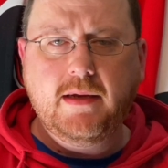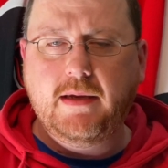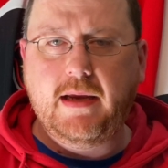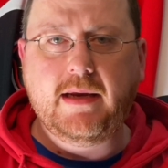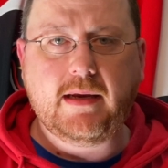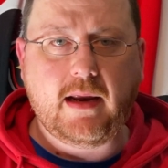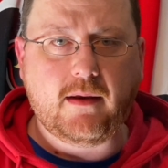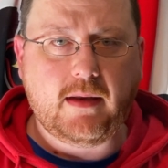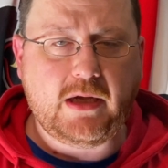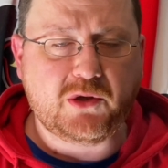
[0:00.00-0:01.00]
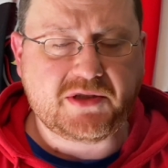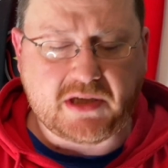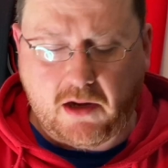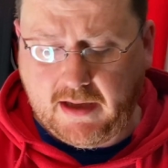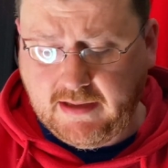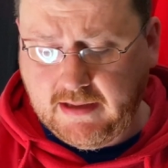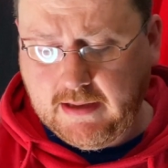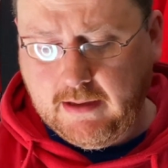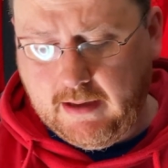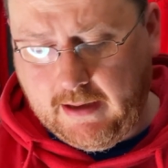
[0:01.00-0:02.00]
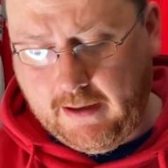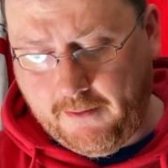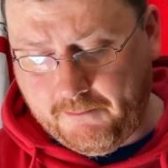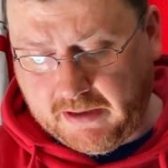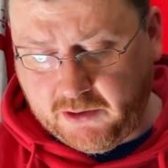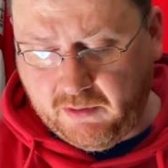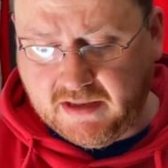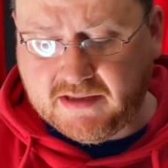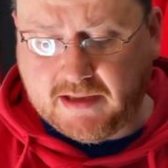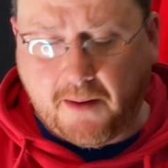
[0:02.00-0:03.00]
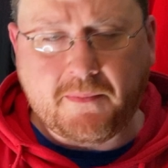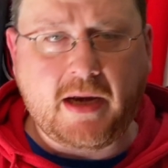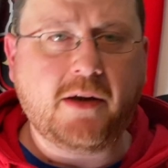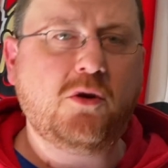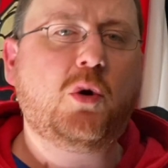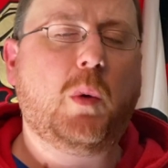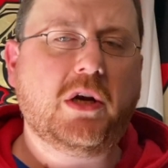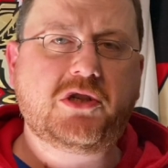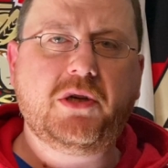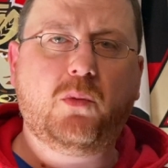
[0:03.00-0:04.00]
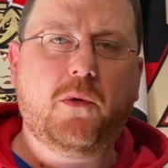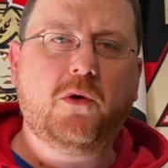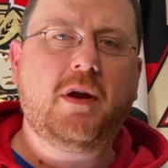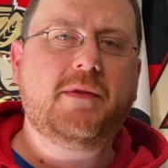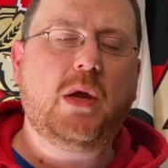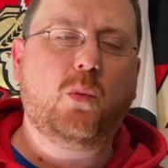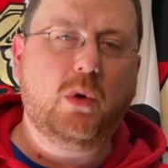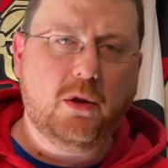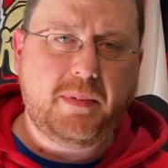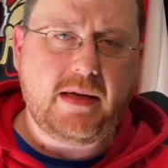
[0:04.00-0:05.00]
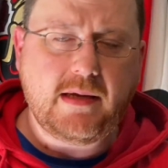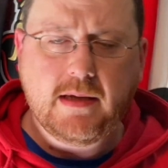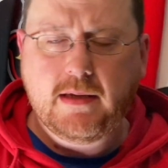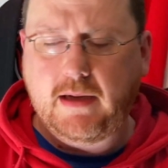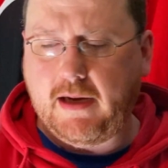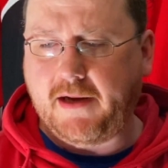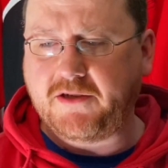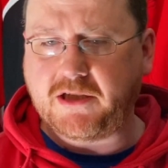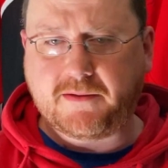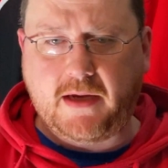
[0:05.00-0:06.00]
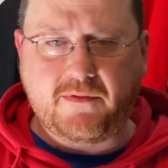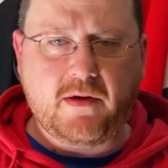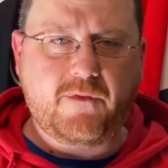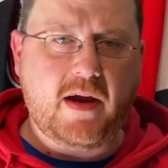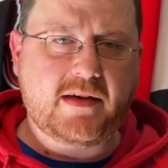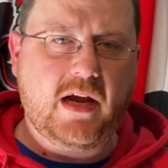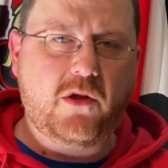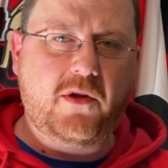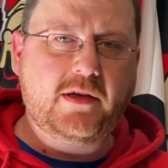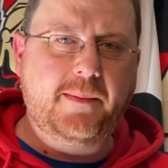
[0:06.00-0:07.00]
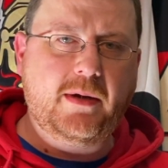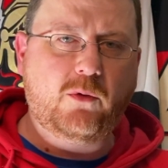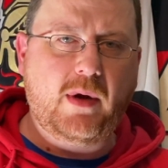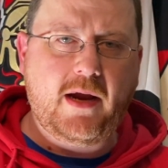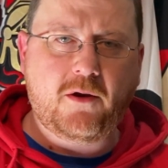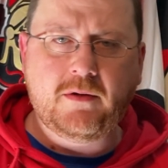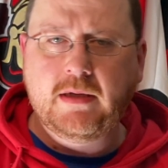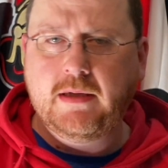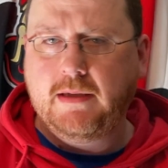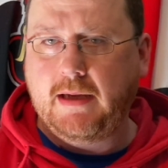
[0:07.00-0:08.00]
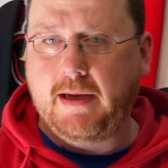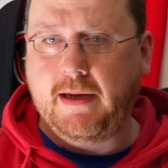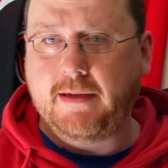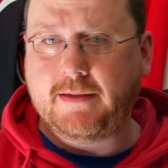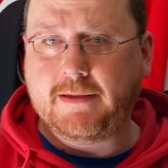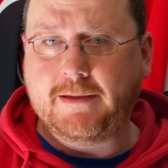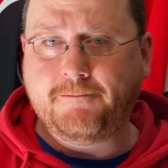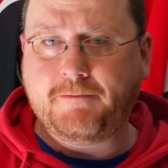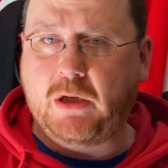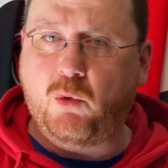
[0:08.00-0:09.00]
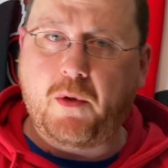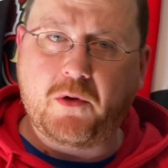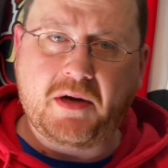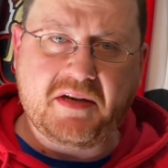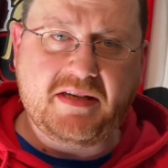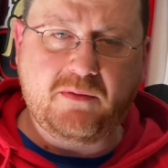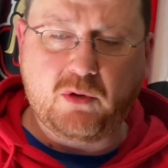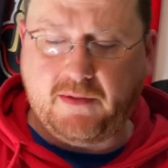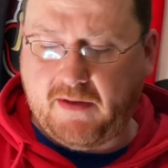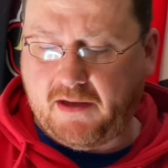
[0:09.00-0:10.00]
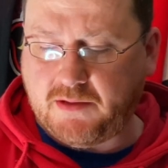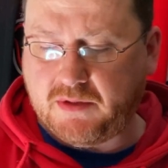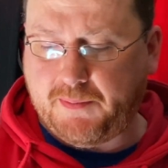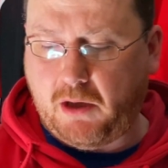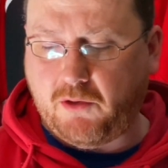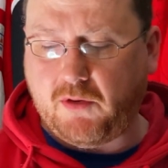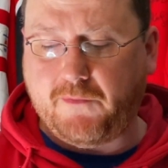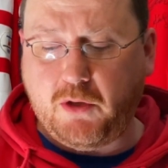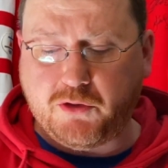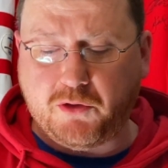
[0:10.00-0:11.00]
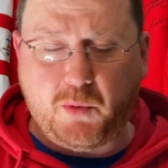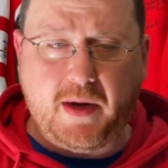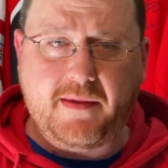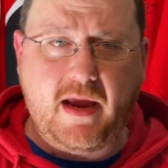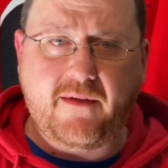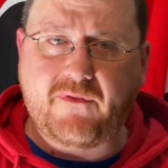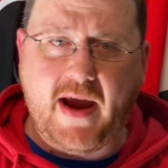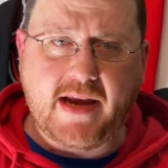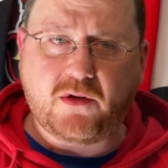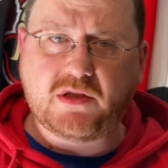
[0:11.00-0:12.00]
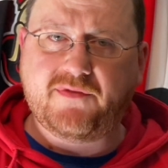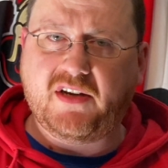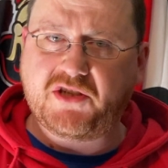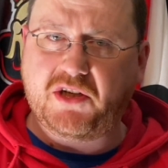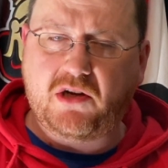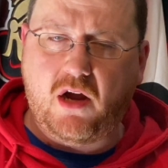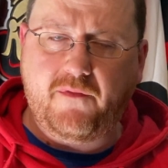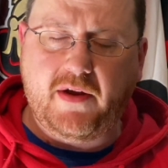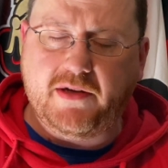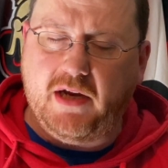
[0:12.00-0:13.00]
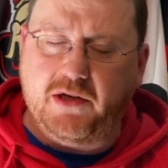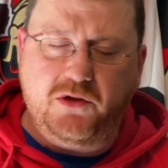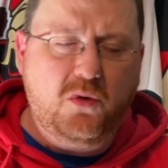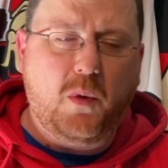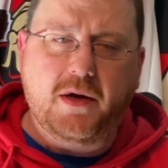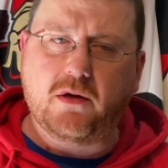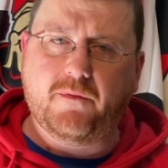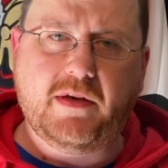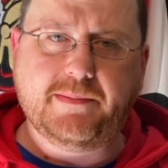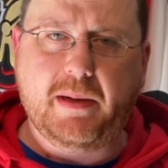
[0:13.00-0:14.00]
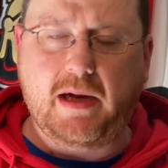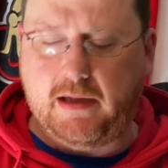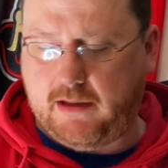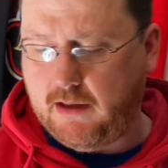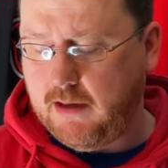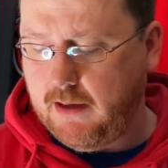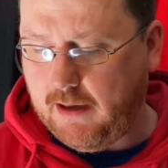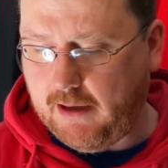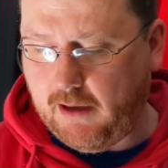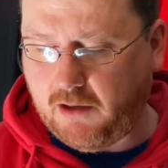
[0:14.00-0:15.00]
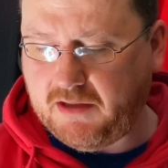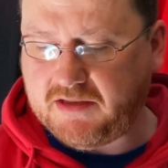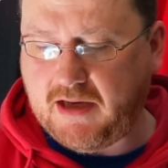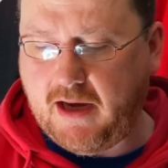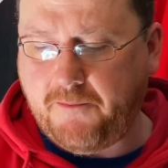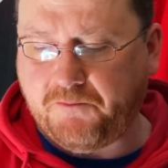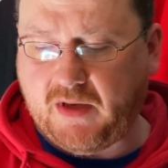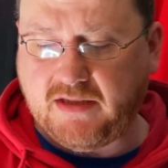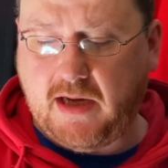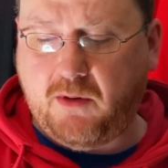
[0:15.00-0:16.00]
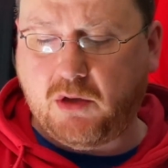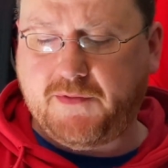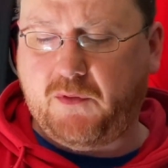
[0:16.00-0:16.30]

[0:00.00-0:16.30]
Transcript: and later signed, but there is some that I do question whether or not they will be, just given the fact of how long they've been around. And, whether or not the team really values him as part of the future. The way they've handled Svechnikov, I do wonder if back. Hard to say. Same goes for